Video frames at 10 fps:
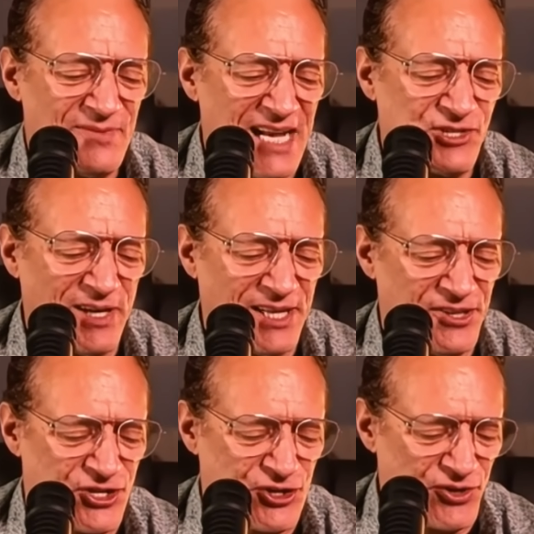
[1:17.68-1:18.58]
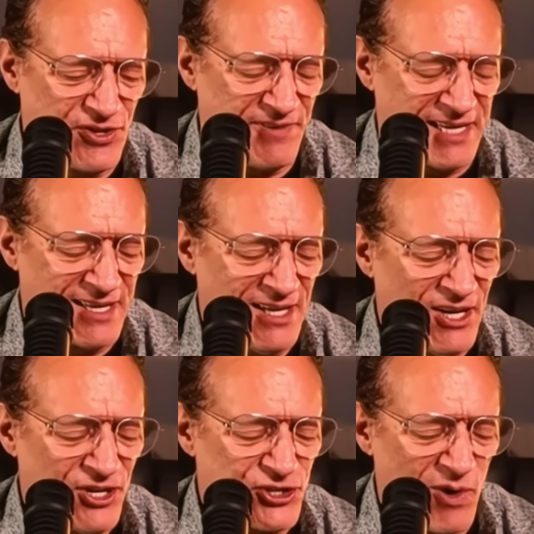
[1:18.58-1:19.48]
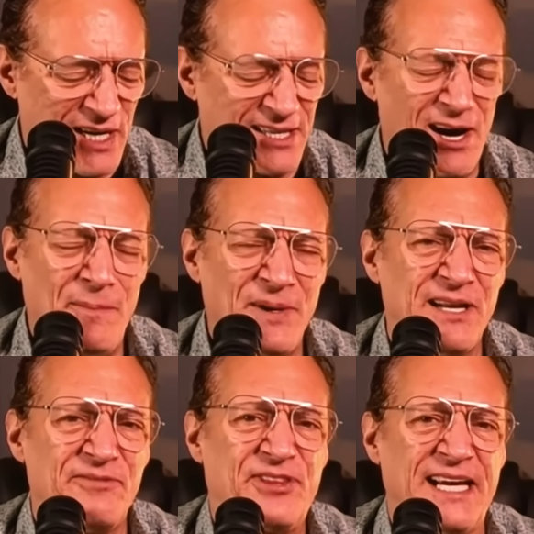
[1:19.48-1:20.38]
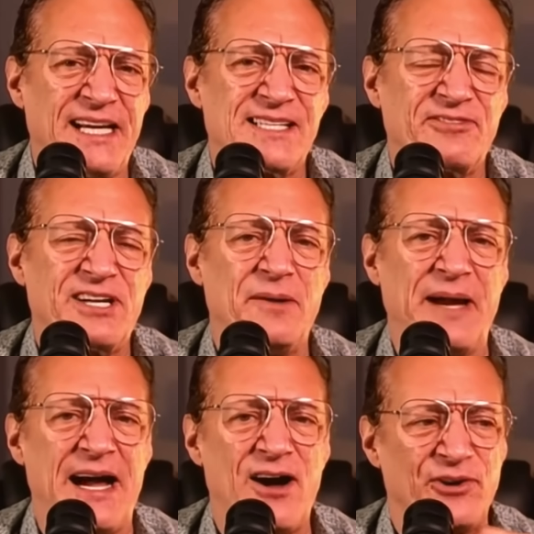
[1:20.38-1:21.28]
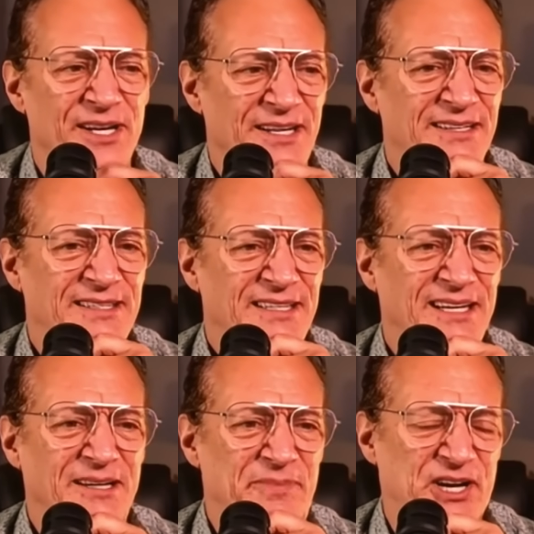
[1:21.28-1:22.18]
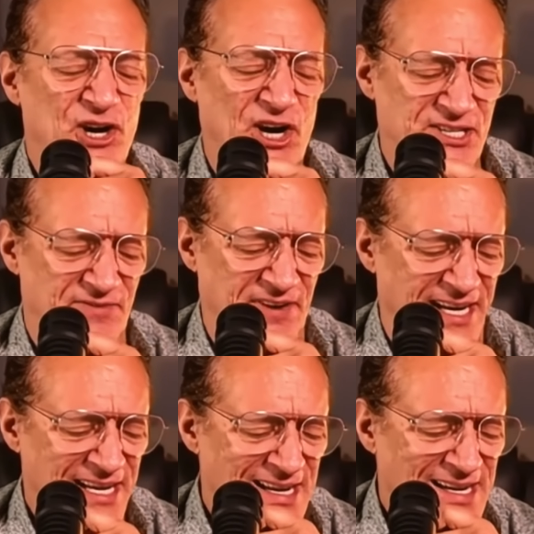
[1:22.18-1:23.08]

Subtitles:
that's really the truth of it. So a couple of things have come out because of it.